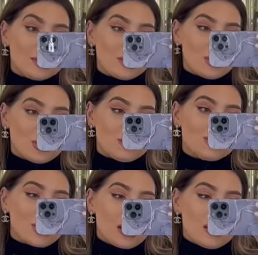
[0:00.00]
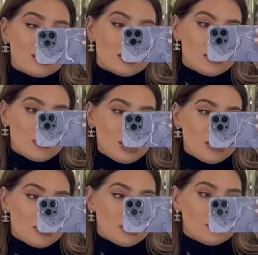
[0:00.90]
a decision. This is a
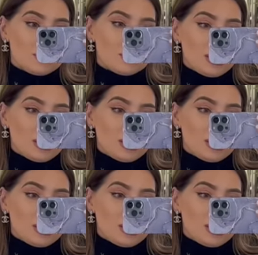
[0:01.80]
medium